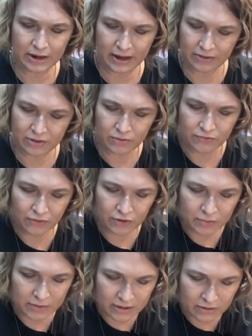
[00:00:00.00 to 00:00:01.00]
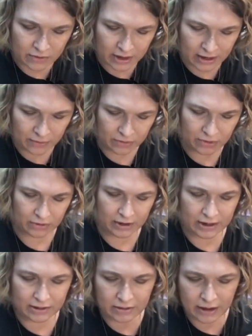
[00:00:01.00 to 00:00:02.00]
this one first, but that's okay. We'll go ahead
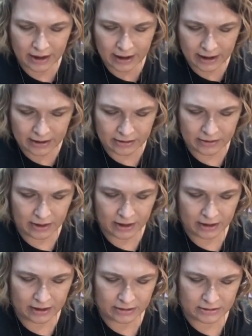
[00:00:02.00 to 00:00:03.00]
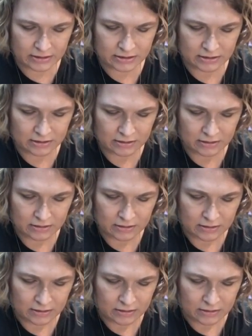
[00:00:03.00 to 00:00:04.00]
and add that.
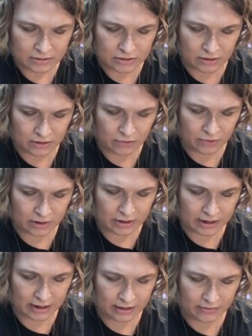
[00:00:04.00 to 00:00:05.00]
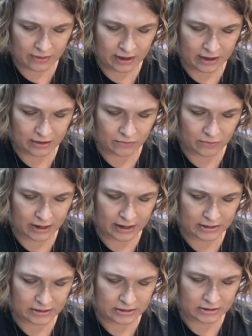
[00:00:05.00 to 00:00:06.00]
So now we're gonna add that
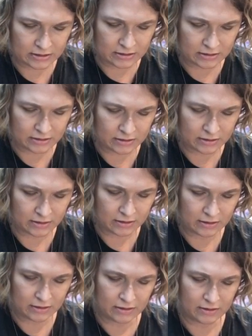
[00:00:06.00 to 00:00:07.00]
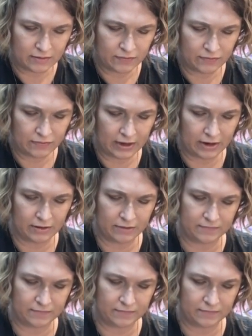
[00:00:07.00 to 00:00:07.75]
right there.